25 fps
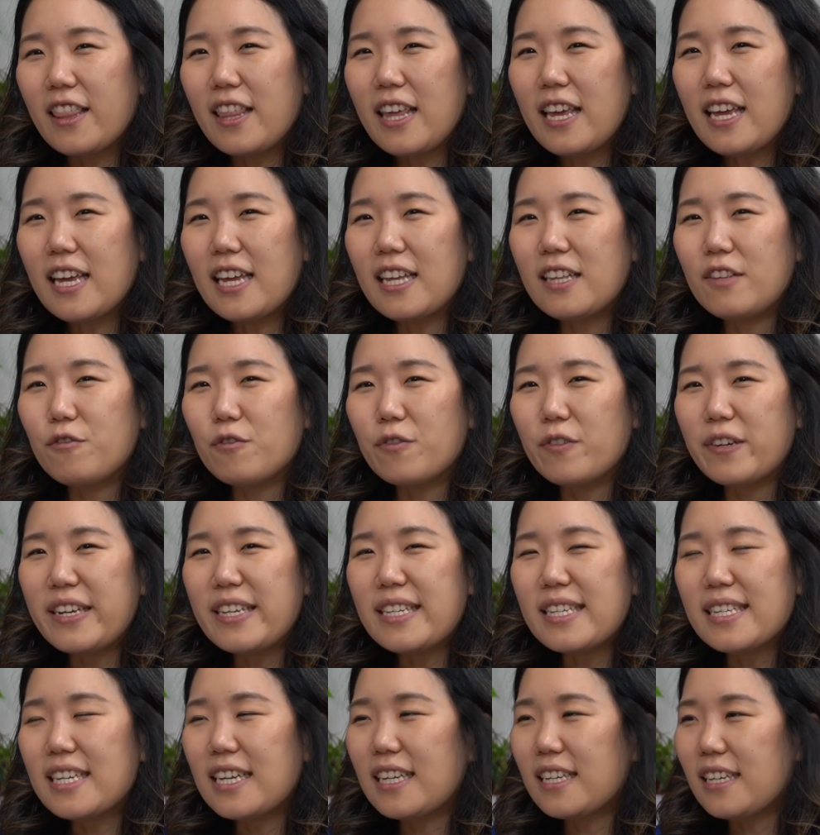think in
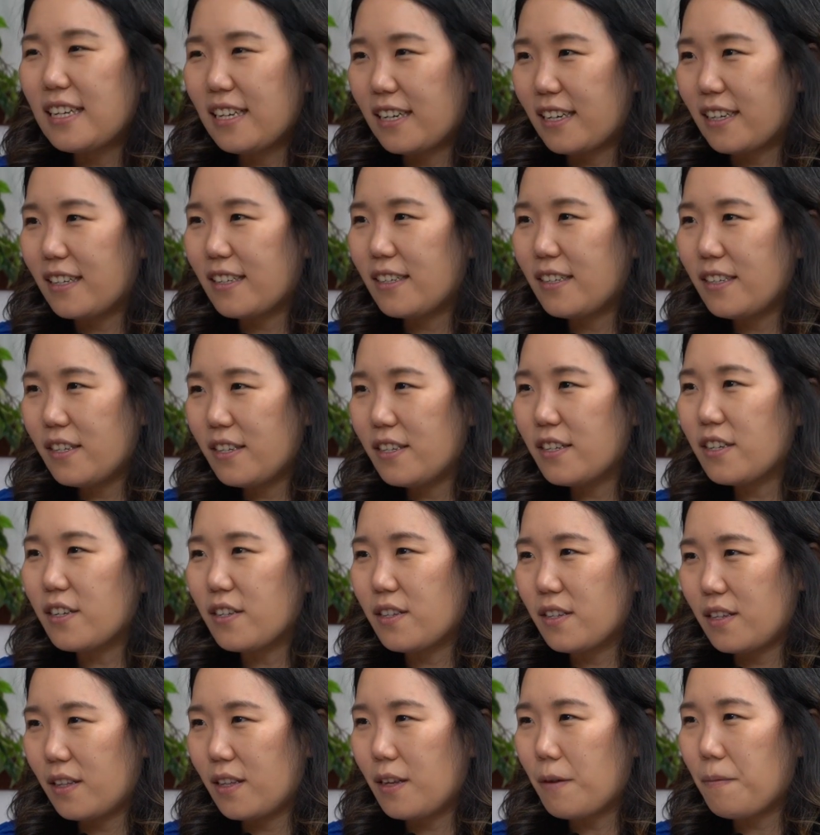recent years,
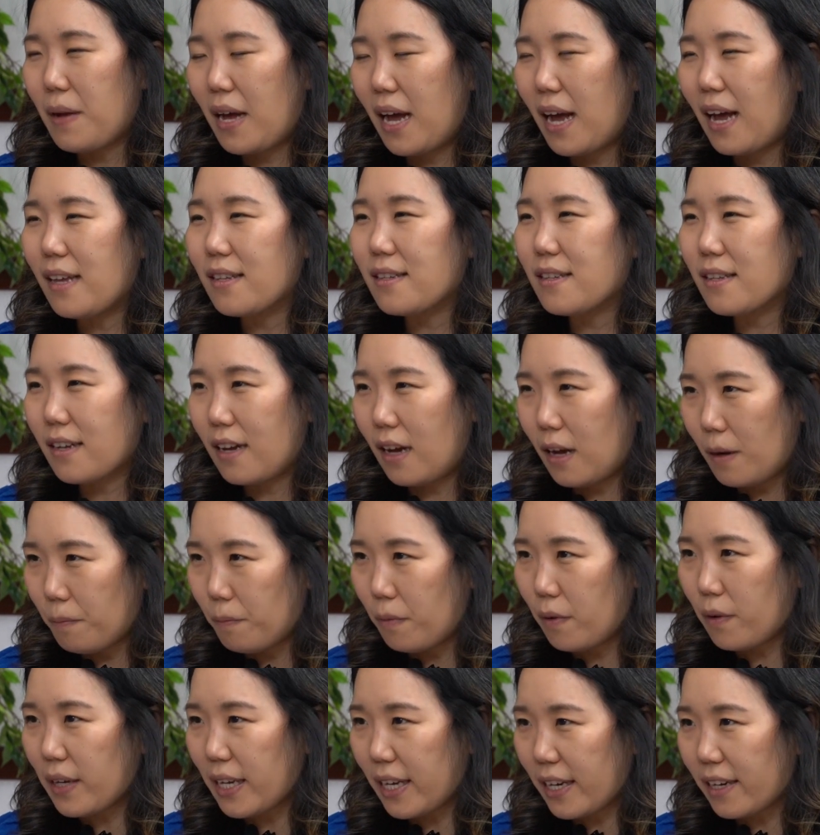just in the past
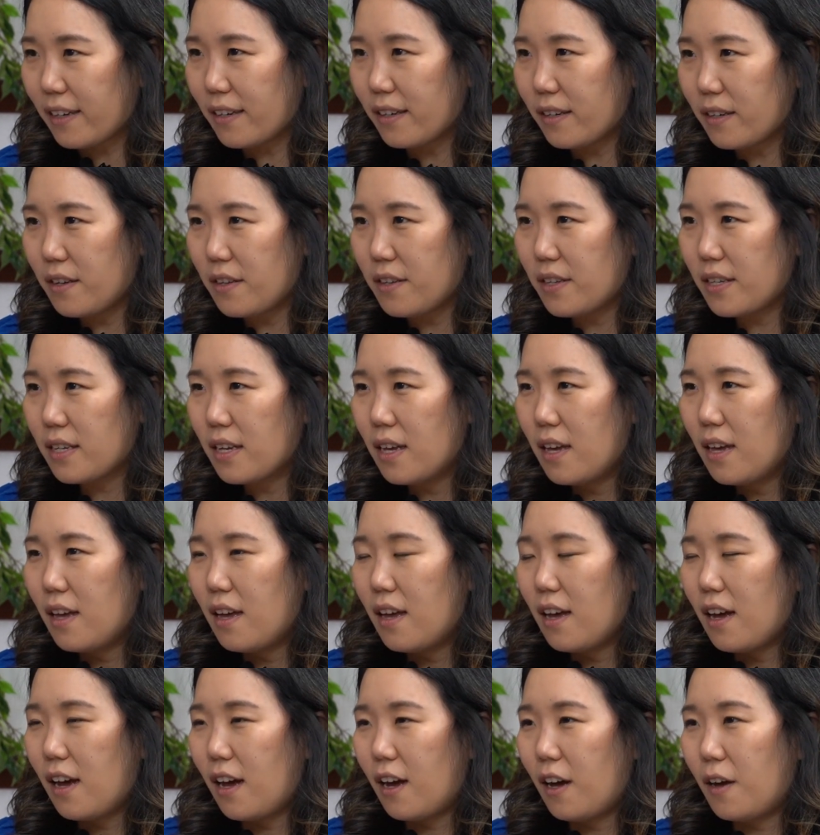couple years,
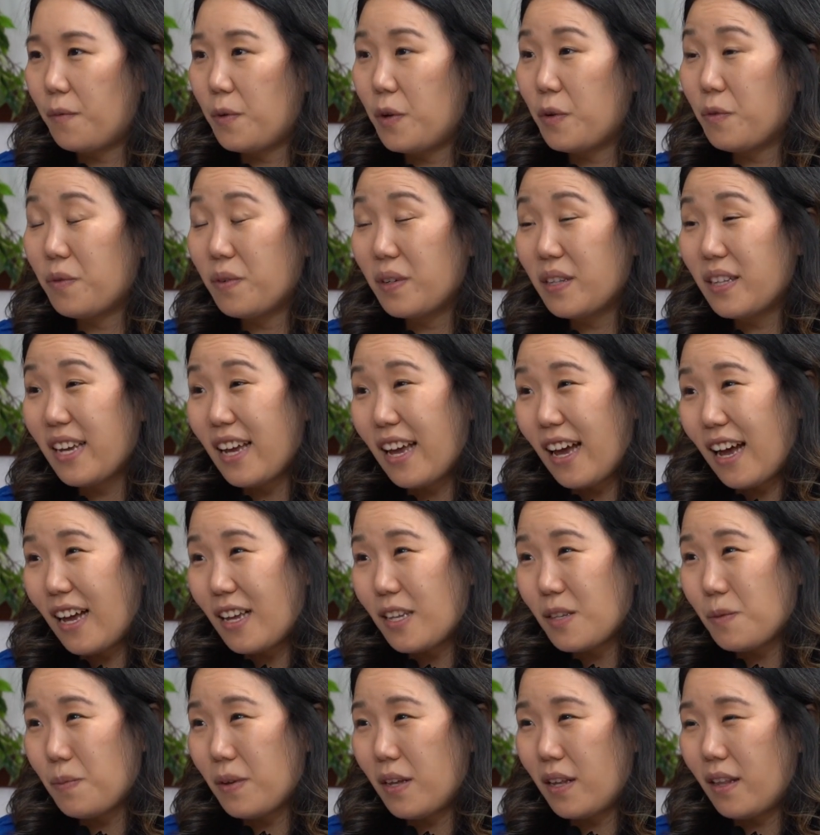it really
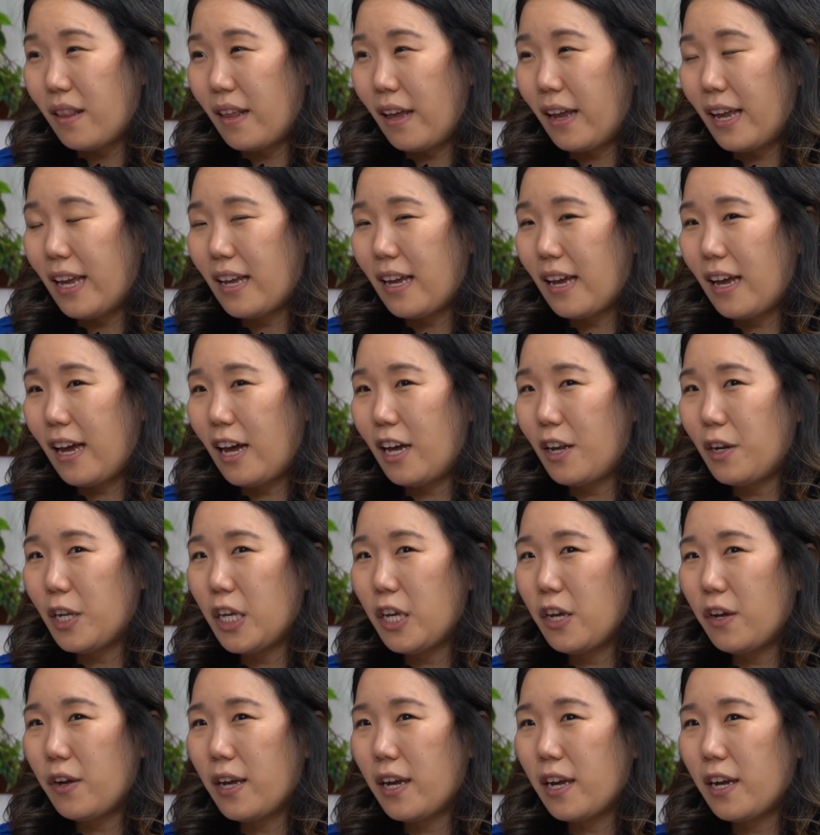has been like, how do
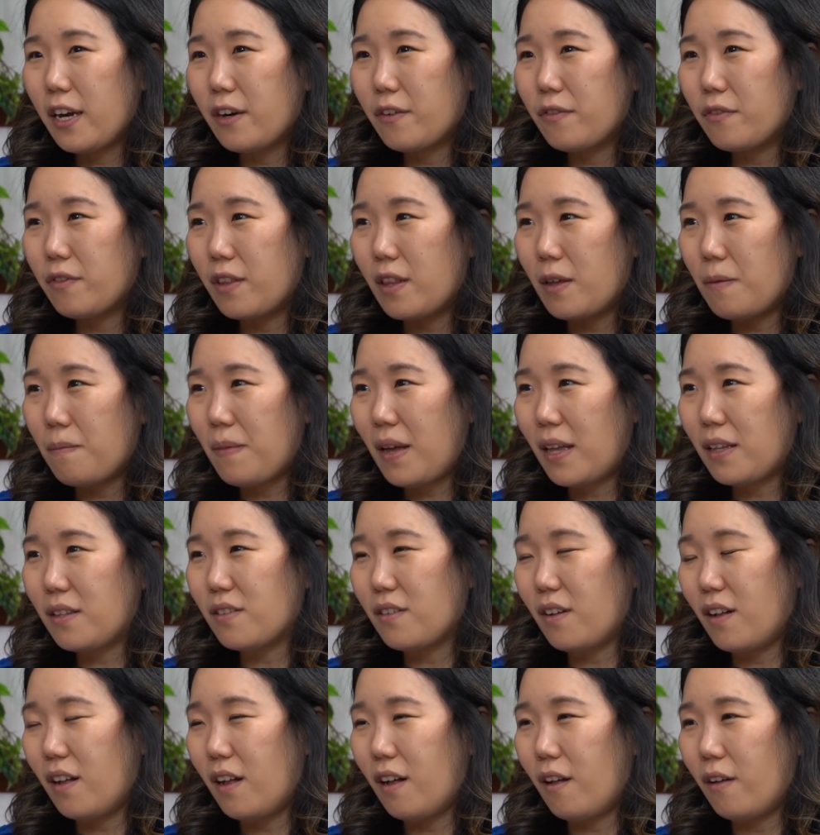you care for the
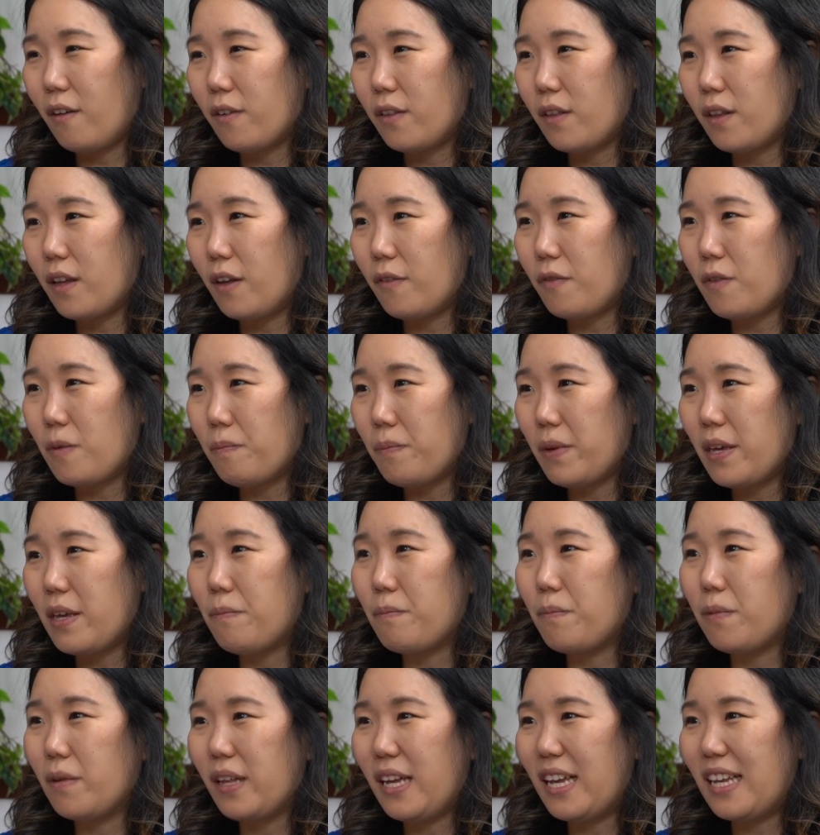mental health of the
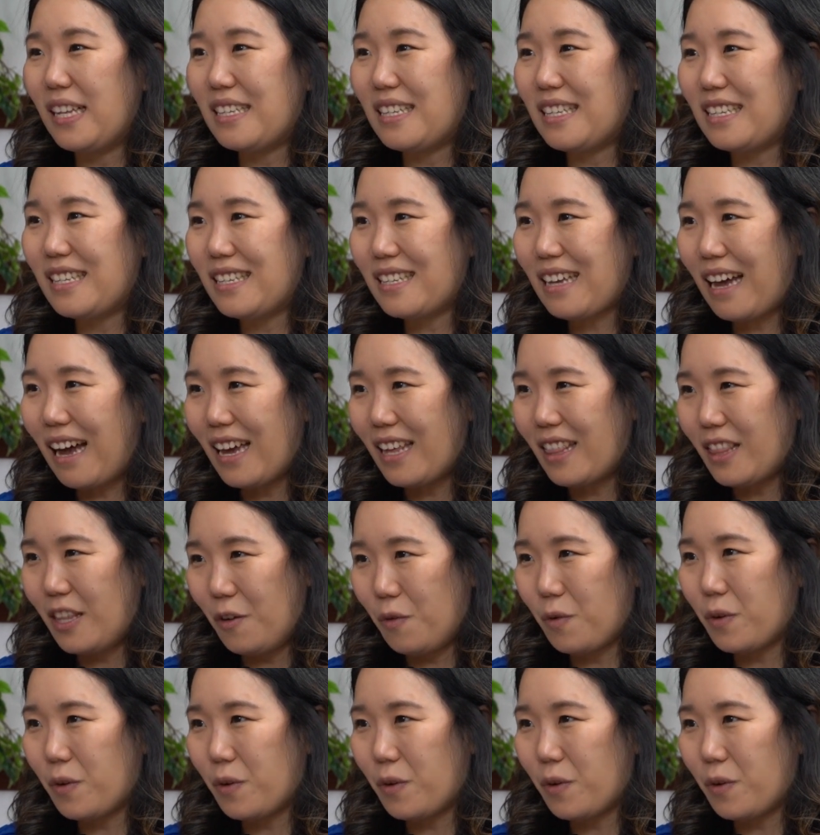people inside the